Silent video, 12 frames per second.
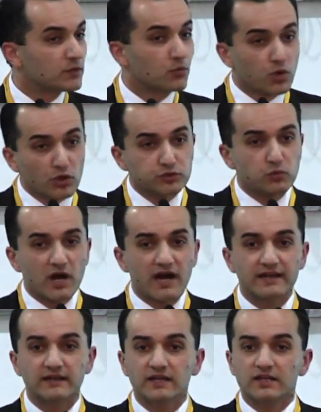
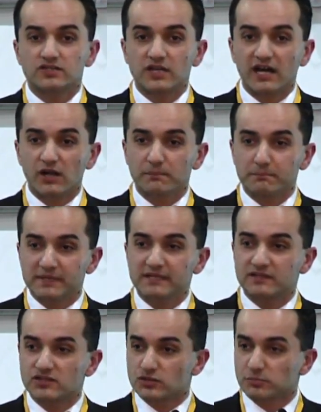worldwide to help
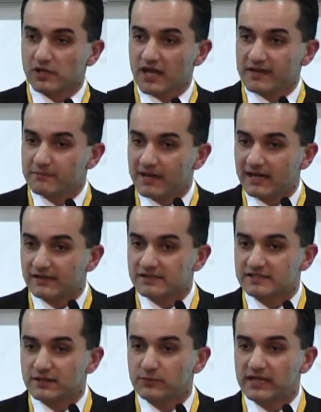meet the supply
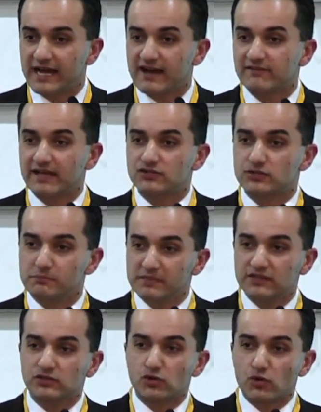imbalance that we have and to
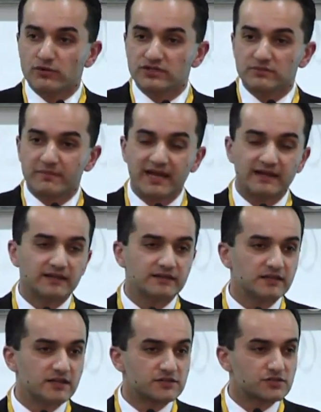meet growing demand in
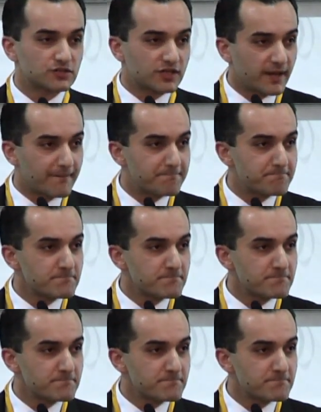the years to come.